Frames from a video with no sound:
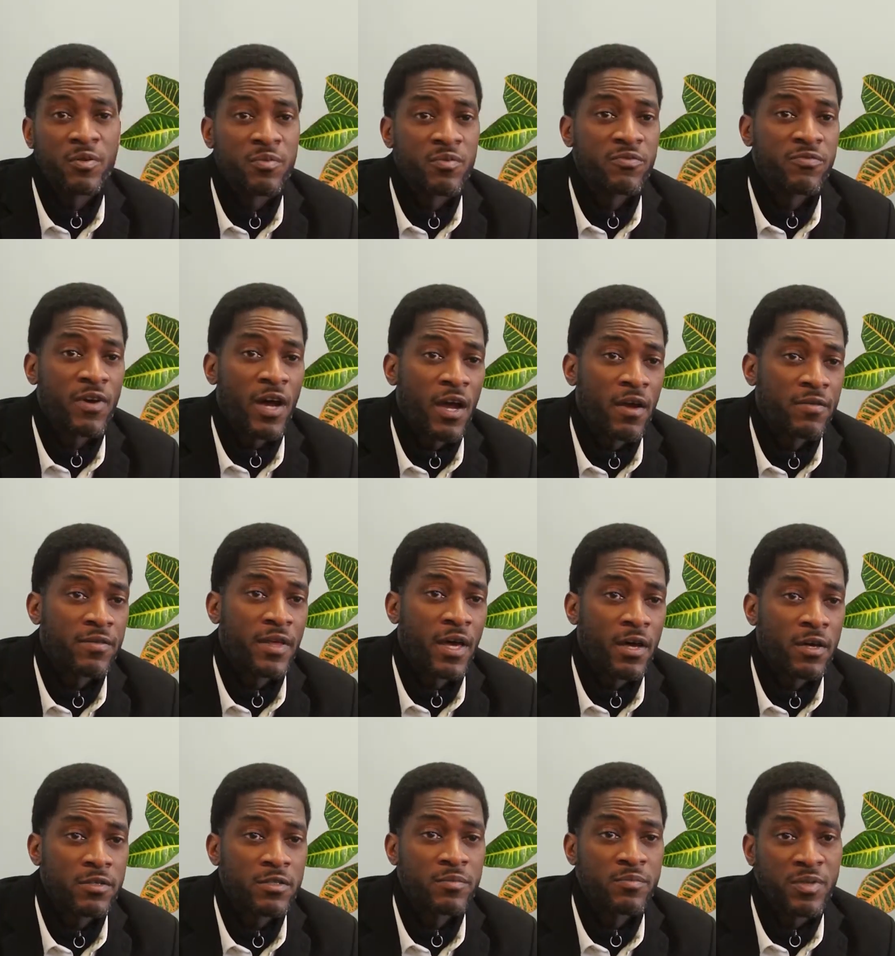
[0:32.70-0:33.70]
over
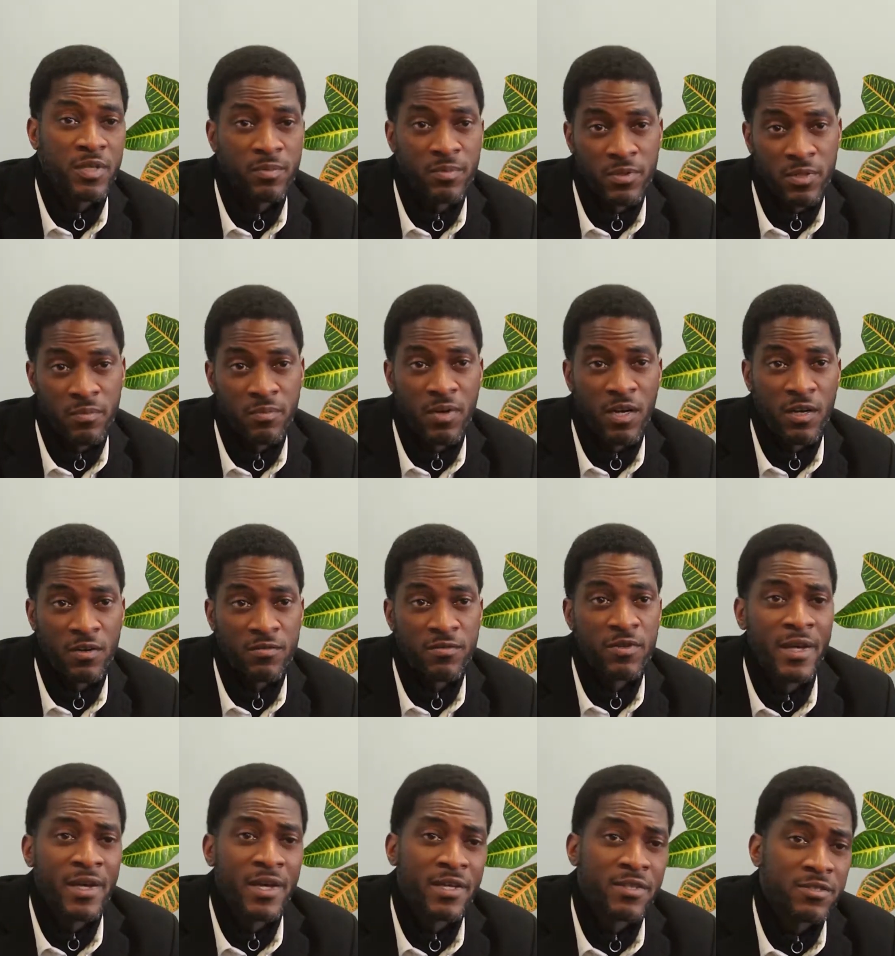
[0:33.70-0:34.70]
5,000 people a month.
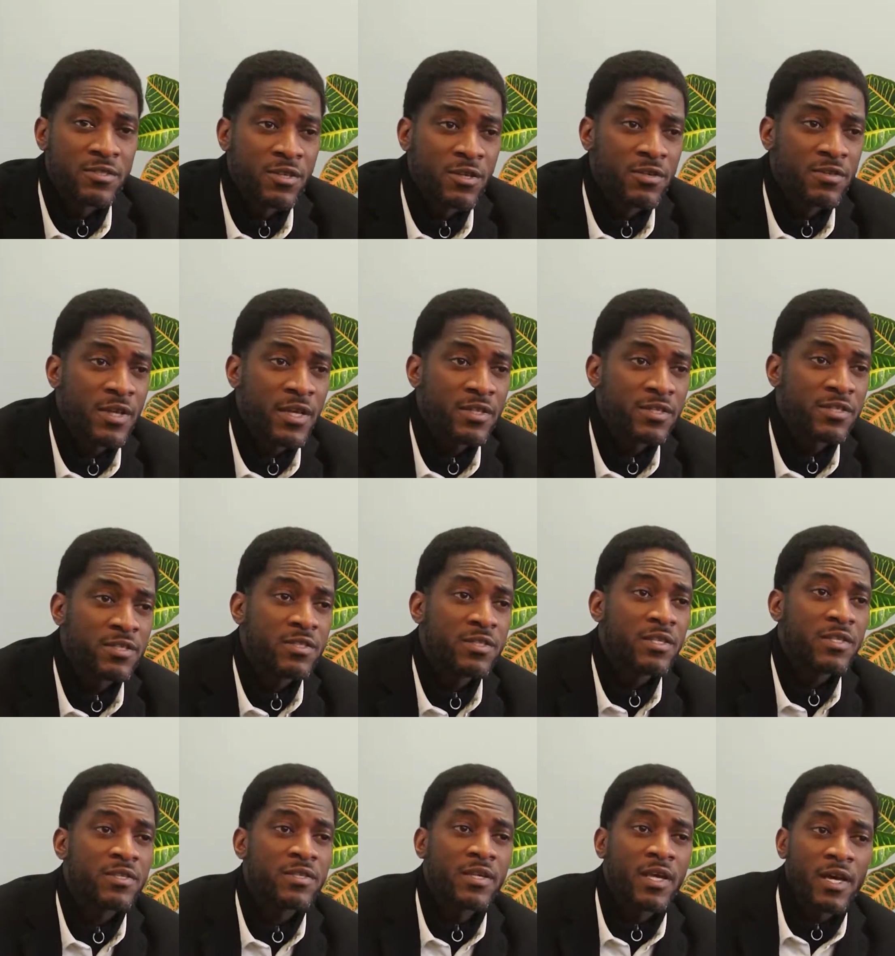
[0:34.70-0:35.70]
And so that's
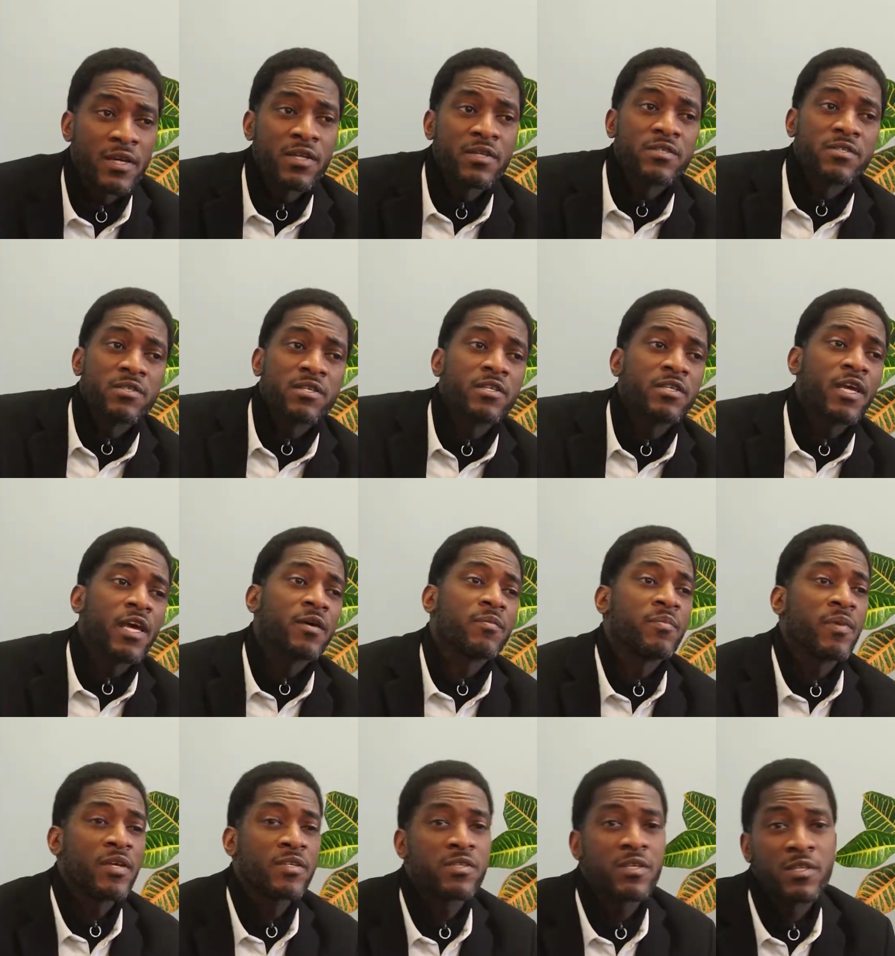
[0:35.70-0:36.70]
got us sitting at
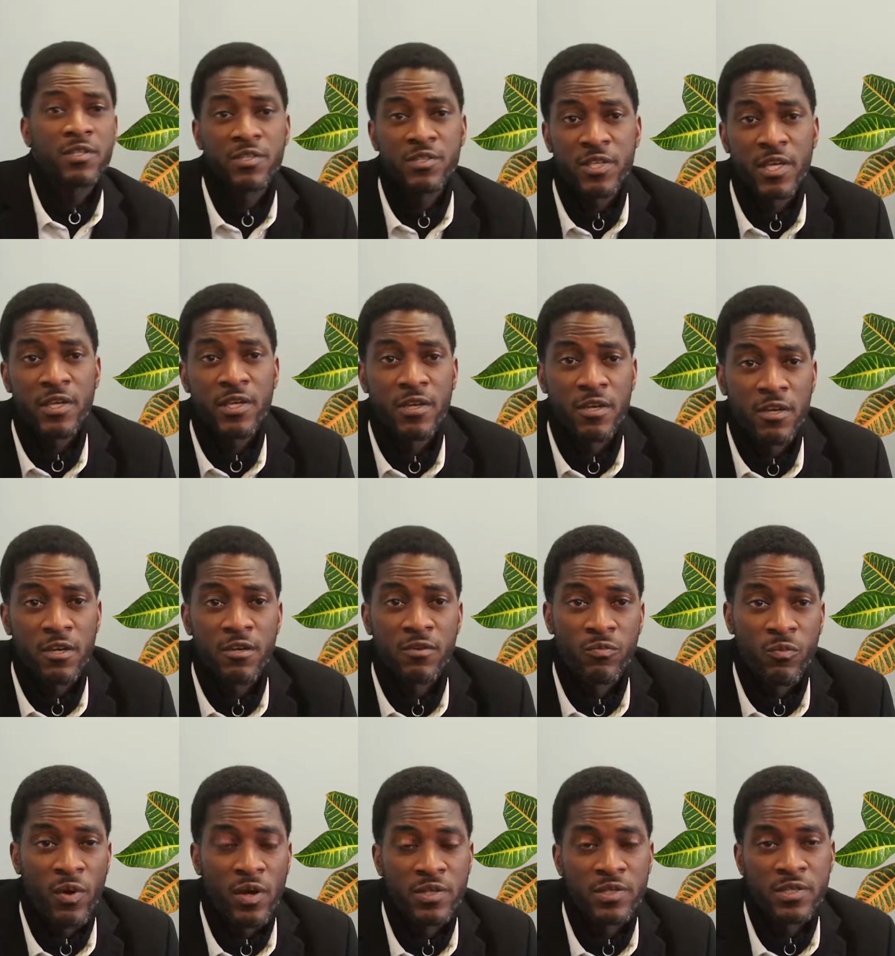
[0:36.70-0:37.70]
basically taking care of
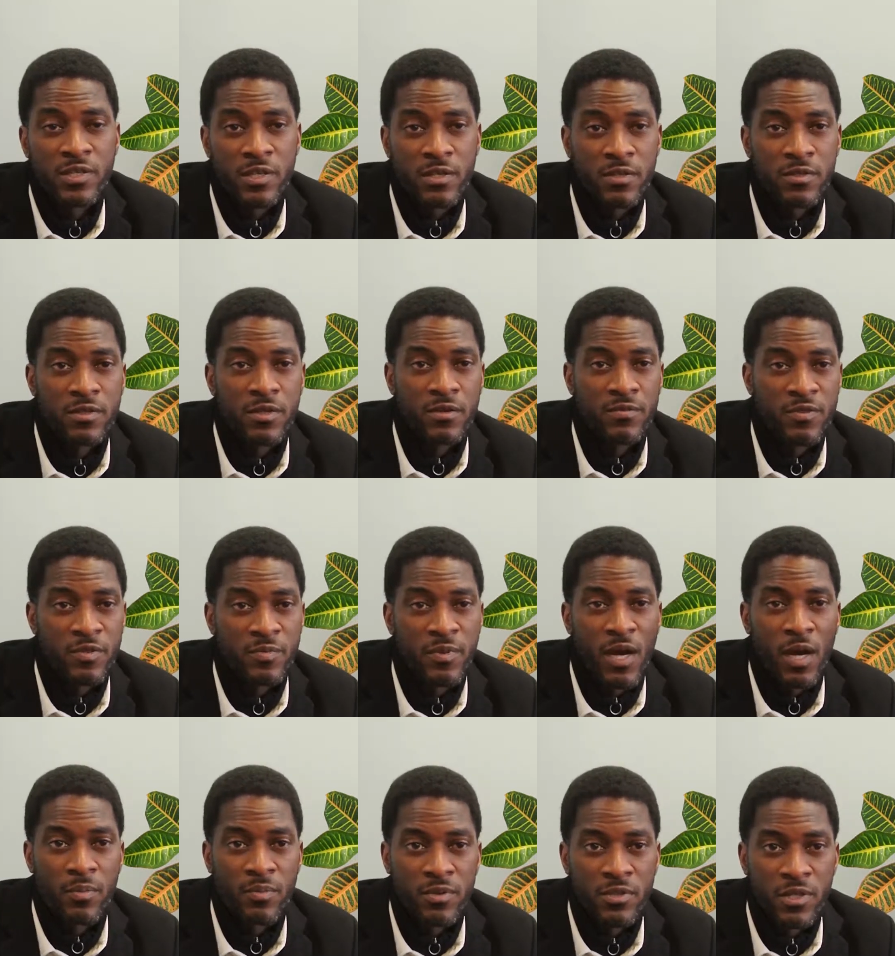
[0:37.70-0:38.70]
one tenth of the
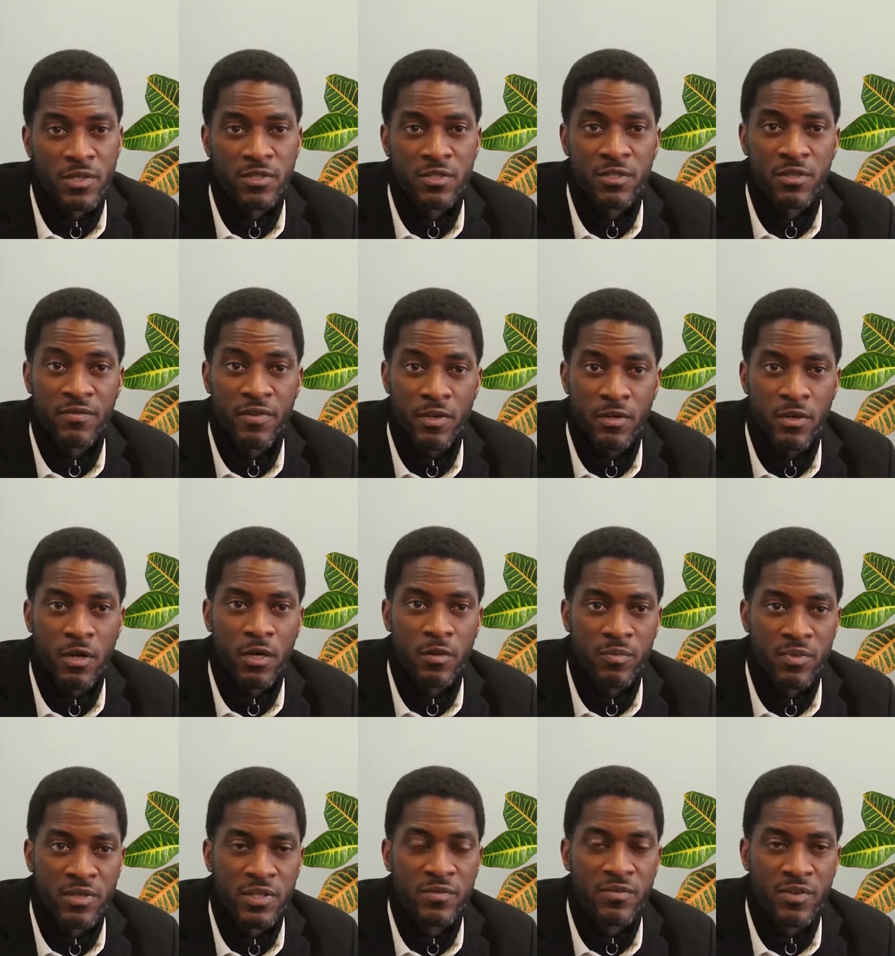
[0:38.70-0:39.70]
population of Elkhart,
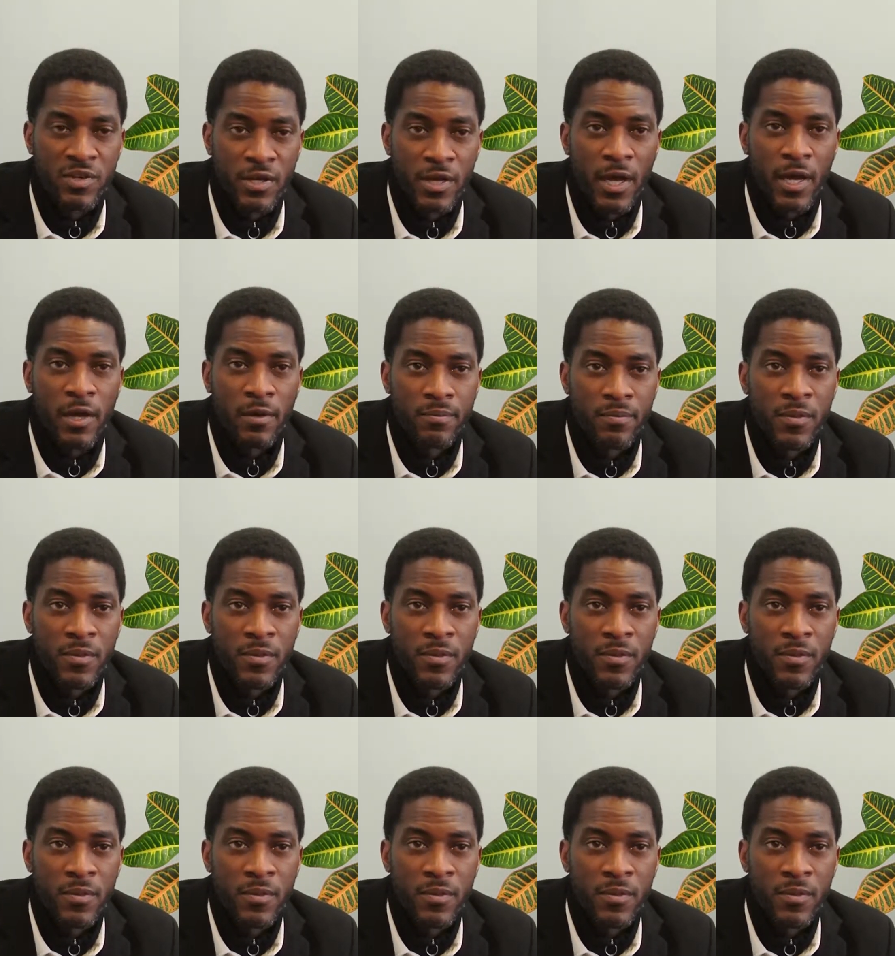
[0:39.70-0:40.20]
believe it or not.